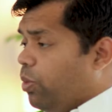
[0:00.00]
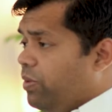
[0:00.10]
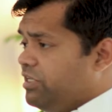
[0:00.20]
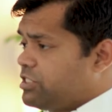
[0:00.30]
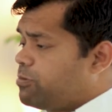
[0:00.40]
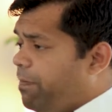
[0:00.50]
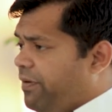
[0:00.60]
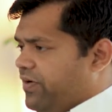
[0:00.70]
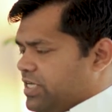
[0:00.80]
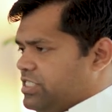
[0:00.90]
The word
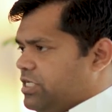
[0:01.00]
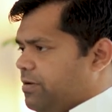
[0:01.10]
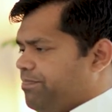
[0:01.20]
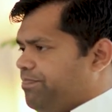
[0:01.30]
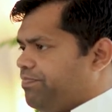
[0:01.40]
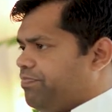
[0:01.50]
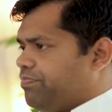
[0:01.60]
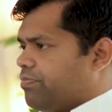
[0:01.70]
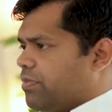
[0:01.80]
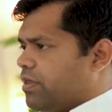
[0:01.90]
Spirit,
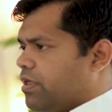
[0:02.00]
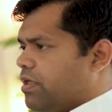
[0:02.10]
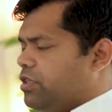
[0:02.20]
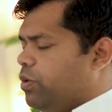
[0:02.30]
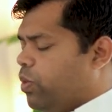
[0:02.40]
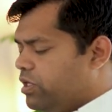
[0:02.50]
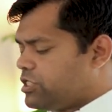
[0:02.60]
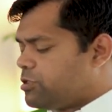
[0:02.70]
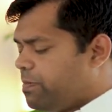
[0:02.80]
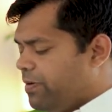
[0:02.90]
the
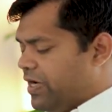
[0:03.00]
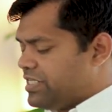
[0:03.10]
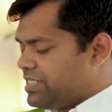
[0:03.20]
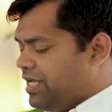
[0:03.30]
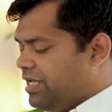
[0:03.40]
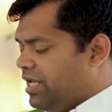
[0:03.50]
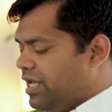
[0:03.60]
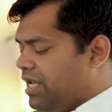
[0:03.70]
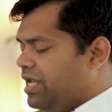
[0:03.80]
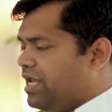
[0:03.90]
word Spirit in
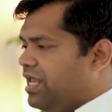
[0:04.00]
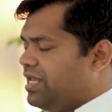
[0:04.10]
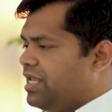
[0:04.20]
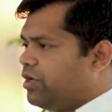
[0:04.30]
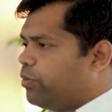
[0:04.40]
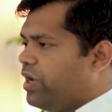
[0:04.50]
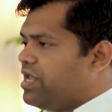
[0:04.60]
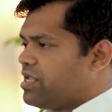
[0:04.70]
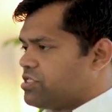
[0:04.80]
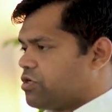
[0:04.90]
in in in, in
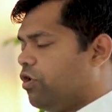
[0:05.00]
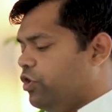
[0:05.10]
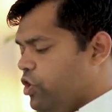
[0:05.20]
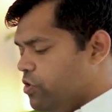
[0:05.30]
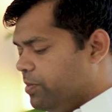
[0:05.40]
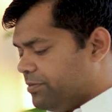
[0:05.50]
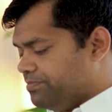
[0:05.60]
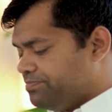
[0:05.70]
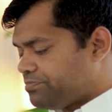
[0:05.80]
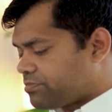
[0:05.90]
Greek is called pneuma.
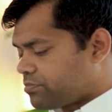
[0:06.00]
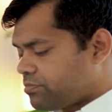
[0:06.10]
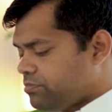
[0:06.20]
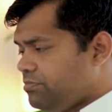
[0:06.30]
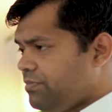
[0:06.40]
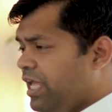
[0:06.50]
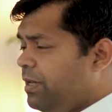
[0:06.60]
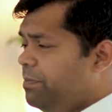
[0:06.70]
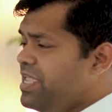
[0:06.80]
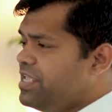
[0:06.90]

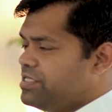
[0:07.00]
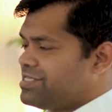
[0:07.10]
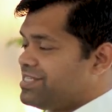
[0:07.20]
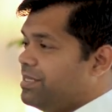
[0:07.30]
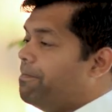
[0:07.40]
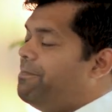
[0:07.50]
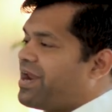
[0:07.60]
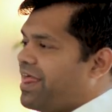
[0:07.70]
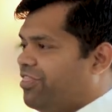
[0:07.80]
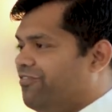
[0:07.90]
It means the
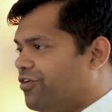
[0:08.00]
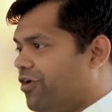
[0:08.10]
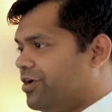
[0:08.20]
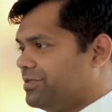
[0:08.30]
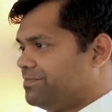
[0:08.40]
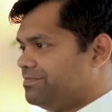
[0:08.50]
breath of God,